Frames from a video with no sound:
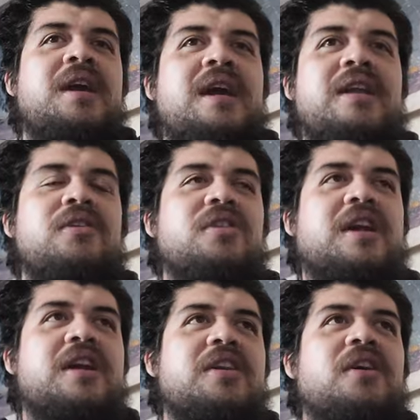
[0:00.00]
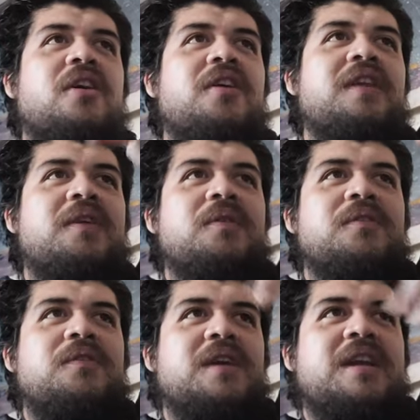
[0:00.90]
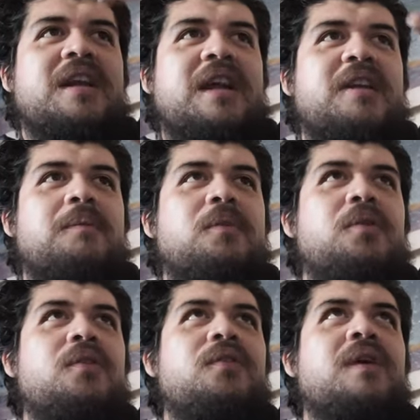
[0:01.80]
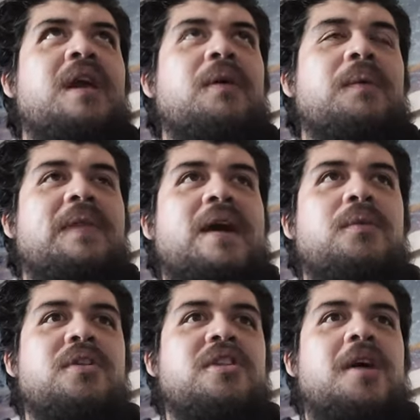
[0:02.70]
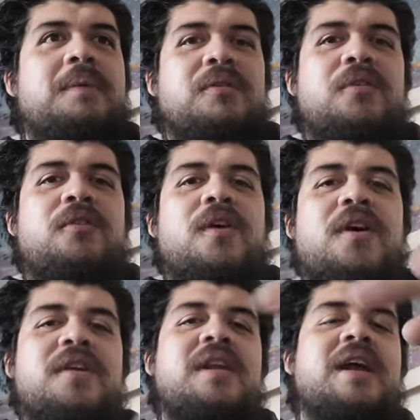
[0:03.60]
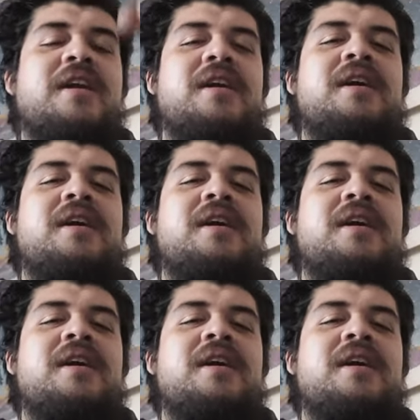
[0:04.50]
and it was like a doll that would fucking like move and when that would stop it would fall and like